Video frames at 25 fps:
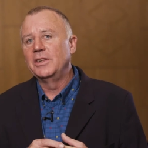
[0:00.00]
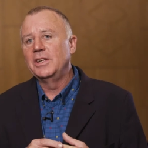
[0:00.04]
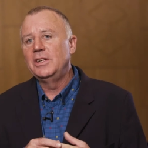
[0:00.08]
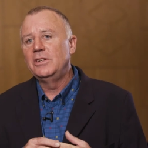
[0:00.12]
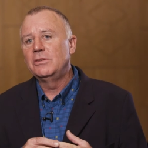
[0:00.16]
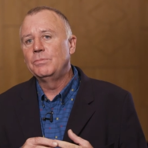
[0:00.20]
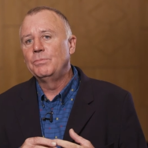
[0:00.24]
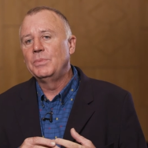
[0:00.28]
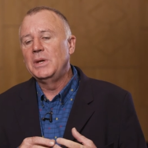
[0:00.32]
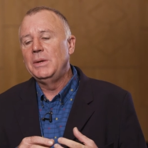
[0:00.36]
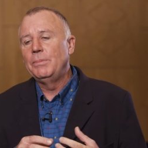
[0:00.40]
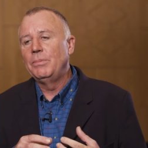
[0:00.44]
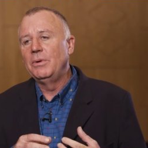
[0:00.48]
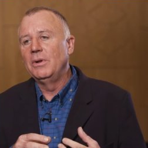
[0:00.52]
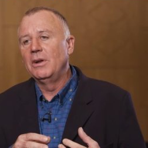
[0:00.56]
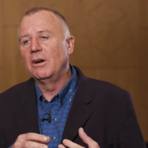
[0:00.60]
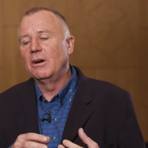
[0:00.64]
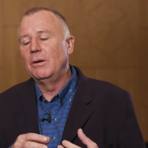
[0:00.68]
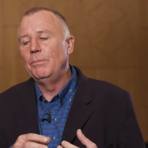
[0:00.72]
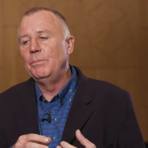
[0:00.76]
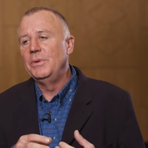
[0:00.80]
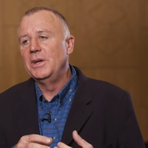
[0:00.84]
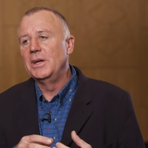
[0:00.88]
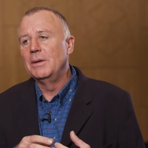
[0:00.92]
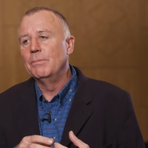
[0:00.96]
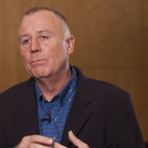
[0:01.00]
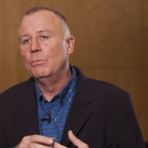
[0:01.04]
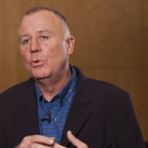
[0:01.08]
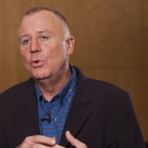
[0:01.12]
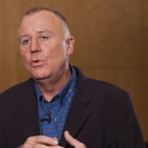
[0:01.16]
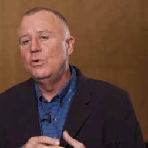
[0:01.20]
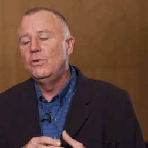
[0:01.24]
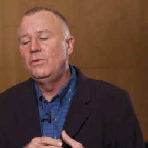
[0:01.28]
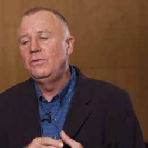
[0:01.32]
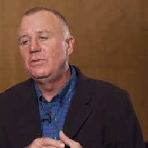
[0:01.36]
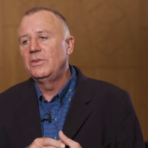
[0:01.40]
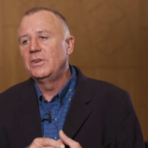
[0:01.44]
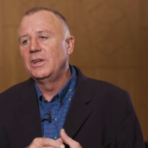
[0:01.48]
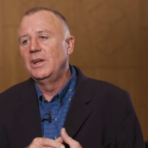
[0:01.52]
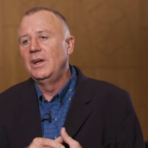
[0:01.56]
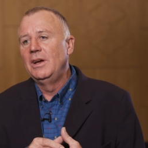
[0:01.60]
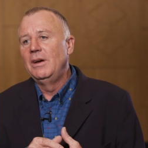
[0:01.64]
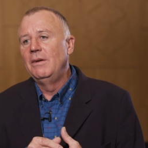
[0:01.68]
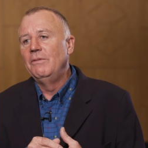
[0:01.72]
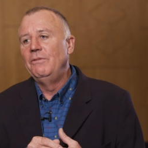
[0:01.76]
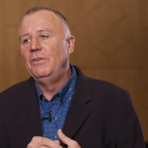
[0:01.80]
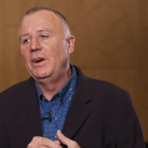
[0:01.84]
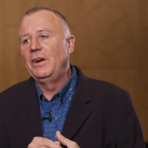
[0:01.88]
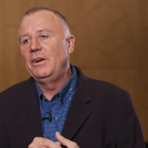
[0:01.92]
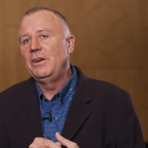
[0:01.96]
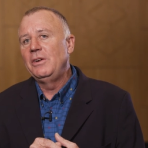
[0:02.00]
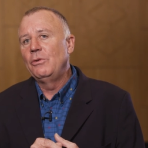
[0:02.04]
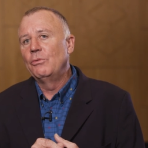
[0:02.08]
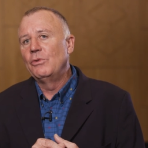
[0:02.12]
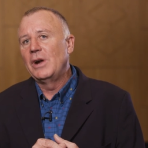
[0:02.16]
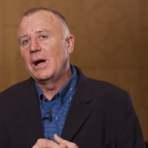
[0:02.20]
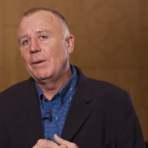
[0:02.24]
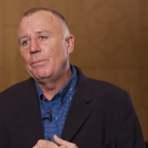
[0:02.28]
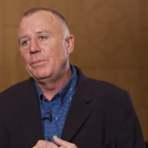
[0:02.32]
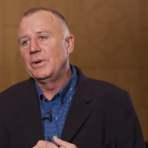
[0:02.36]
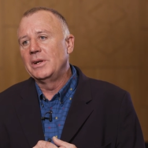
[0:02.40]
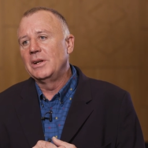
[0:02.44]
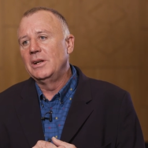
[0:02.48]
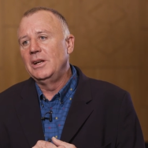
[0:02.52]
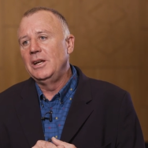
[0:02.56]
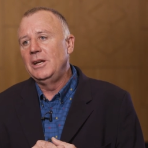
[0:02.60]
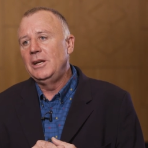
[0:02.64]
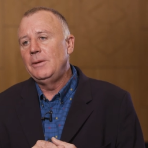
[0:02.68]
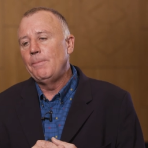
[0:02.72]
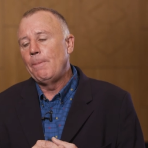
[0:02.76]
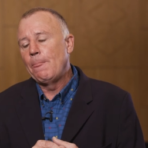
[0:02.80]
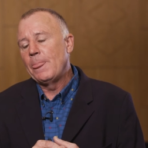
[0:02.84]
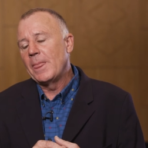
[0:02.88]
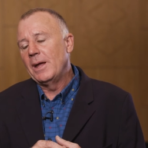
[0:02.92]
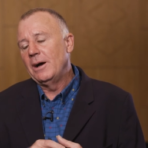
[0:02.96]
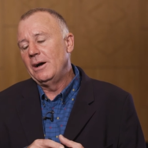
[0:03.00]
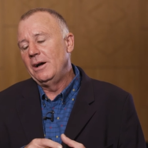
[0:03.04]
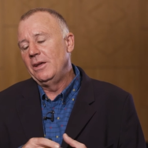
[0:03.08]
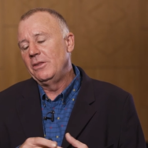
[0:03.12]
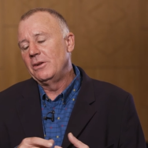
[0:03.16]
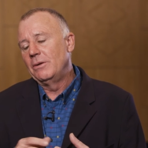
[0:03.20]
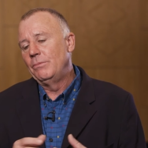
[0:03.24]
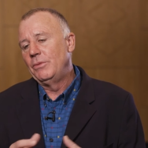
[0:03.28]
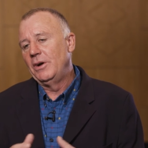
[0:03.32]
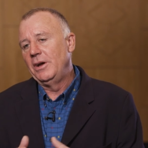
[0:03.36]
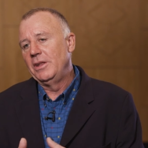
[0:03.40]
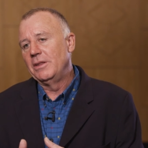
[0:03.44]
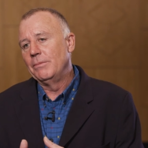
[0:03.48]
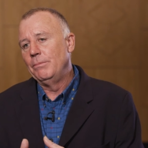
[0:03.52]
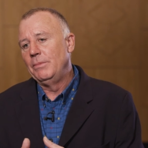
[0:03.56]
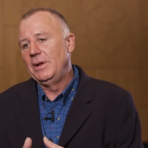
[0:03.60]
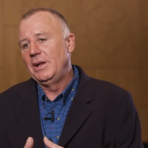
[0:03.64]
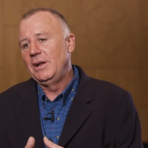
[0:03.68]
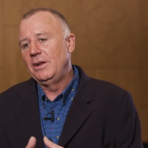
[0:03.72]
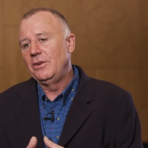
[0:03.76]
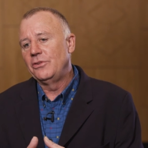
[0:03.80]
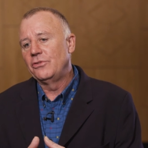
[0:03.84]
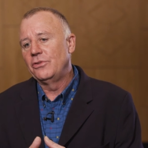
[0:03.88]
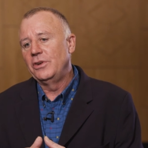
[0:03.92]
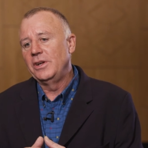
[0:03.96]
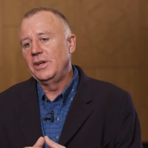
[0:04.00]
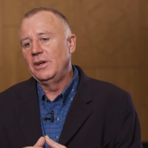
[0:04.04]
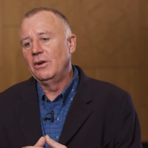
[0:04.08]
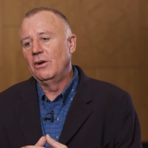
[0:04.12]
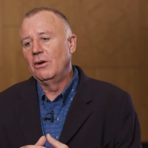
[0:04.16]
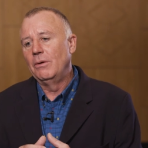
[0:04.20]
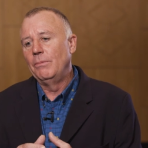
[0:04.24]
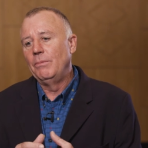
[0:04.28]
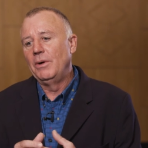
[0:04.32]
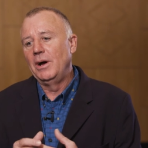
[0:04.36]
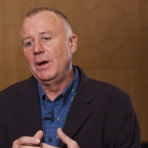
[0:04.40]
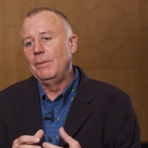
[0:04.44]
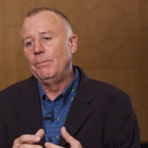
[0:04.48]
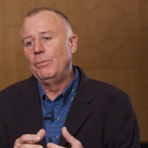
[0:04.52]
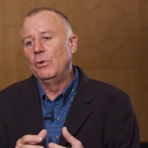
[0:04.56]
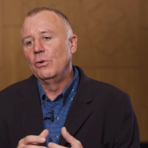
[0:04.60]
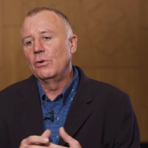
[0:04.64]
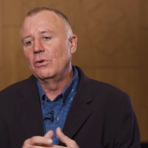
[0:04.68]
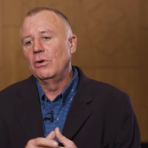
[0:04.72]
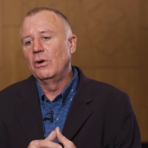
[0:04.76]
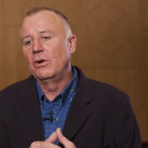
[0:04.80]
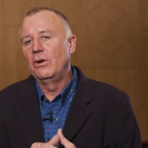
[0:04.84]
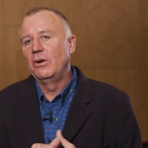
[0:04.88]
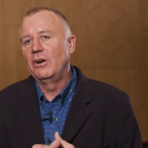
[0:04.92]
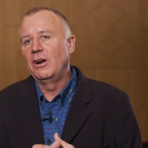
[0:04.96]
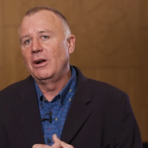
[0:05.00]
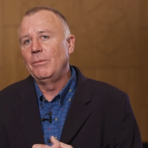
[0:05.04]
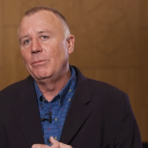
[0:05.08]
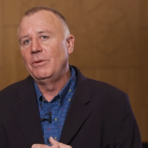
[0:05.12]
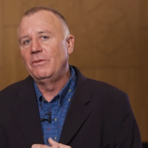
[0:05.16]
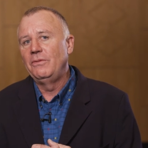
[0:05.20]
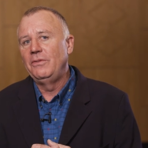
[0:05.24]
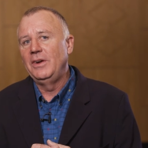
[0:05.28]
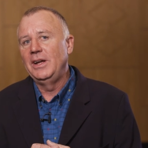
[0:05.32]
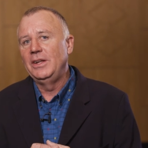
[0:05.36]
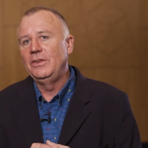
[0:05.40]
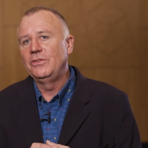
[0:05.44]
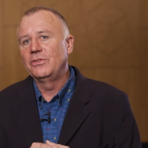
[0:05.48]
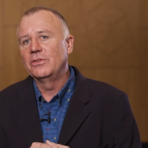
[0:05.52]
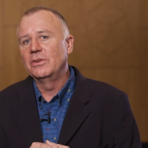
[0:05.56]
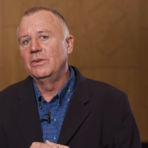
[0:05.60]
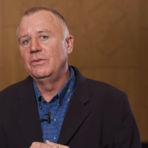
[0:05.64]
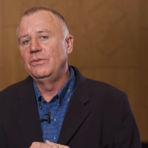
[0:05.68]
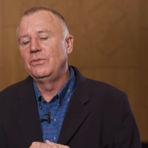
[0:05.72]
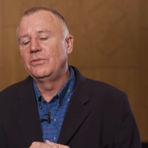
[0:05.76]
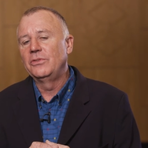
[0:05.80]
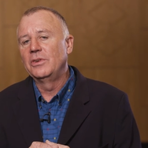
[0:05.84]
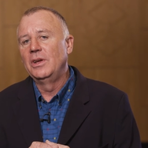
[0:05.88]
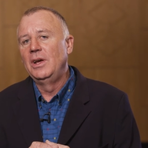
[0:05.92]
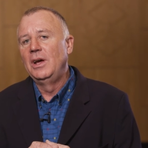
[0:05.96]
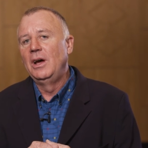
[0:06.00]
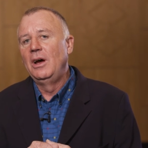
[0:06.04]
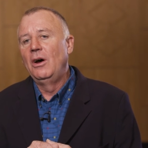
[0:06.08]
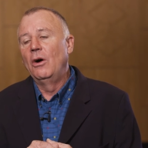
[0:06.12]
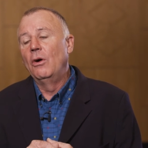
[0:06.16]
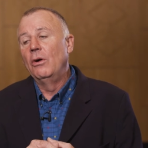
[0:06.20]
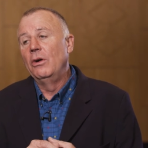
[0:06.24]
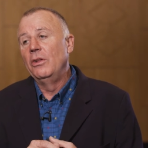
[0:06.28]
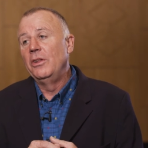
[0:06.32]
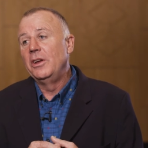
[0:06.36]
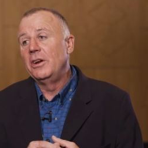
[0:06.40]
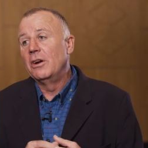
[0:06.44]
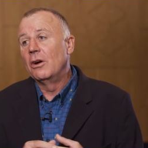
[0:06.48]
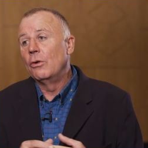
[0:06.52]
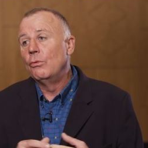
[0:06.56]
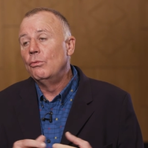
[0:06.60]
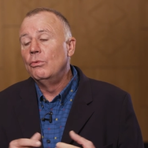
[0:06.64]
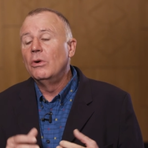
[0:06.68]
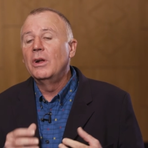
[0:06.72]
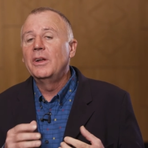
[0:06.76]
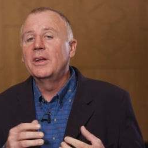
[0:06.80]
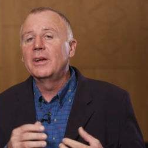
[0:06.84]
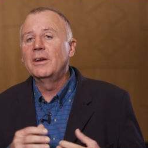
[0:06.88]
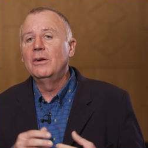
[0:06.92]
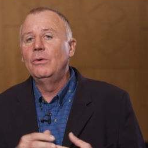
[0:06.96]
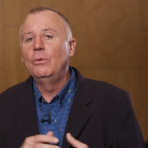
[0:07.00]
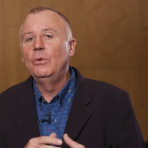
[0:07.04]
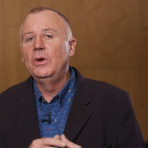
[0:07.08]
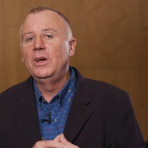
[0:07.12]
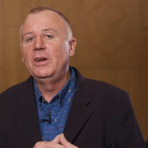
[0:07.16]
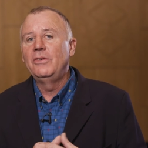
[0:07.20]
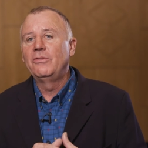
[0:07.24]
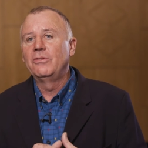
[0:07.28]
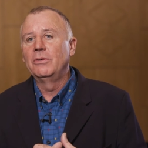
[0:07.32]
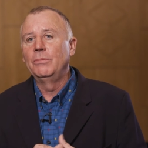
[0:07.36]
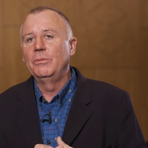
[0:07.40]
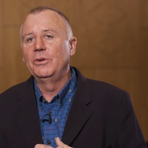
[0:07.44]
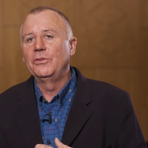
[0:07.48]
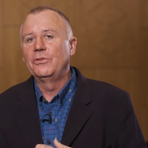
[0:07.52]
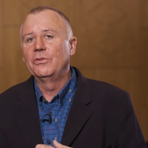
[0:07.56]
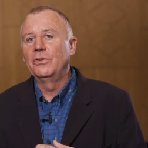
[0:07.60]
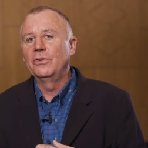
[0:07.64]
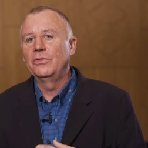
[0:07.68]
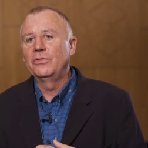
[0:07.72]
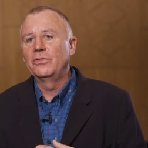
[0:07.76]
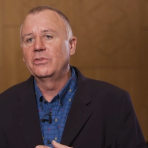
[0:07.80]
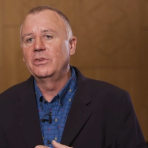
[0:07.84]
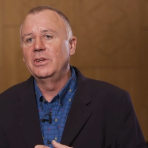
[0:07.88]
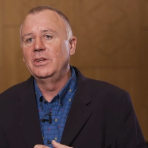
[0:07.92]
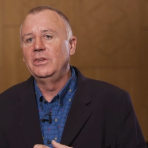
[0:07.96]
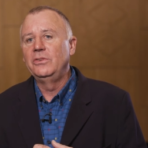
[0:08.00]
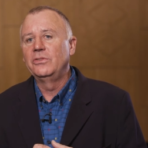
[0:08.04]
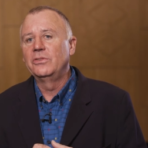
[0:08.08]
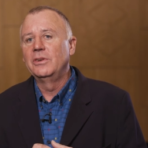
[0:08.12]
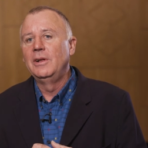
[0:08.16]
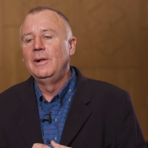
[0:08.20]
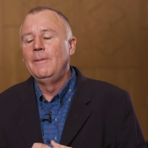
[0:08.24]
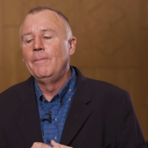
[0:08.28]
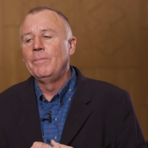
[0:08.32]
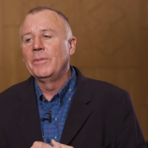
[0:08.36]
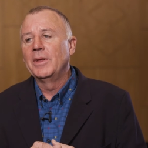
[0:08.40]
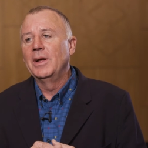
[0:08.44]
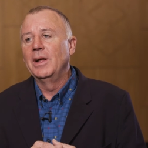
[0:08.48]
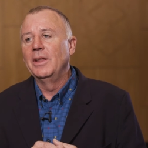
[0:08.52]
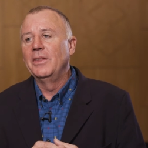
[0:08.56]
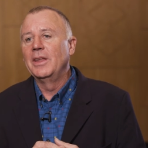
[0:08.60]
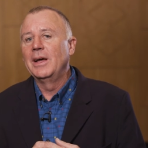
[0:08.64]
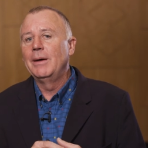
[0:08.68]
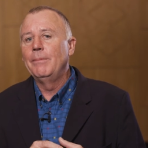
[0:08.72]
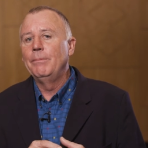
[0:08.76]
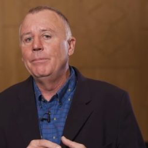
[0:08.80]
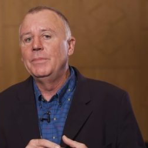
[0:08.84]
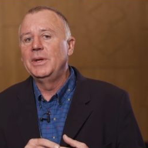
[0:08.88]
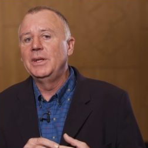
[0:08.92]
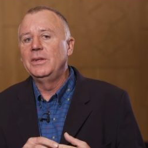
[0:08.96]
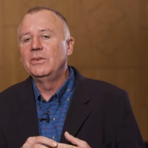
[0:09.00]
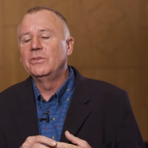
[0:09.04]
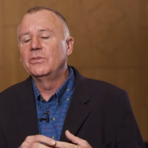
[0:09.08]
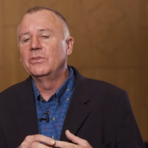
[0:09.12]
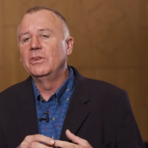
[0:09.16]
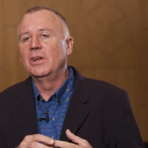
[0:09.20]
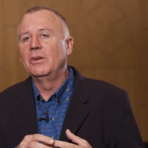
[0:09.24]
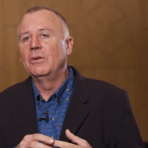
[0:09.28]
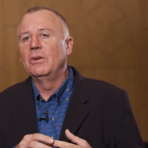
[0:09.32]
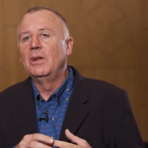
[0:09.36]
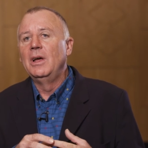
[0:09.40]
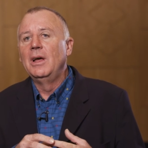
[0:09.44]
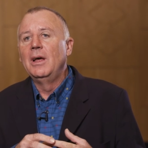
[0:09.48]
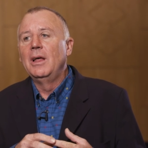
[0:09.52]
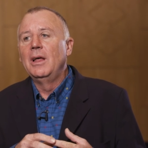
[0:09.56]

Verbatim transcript: These people are being moved very rapidly, either by the military or by Boko Haram offensives, or they are running away from atrocities. And that means that